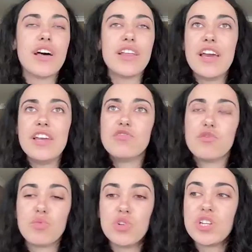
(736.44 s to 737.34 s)
at the end of a
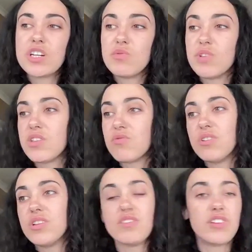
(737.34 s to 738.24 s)
project, but
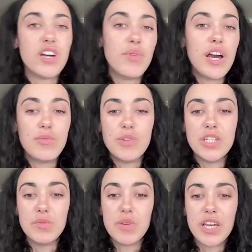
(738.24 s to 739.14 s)
this time it happened
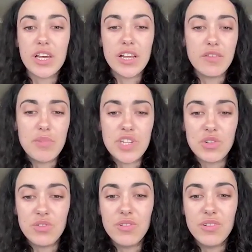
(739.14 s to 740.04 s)
at the
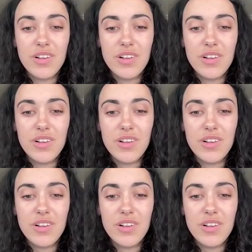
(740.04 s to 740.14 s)
middle.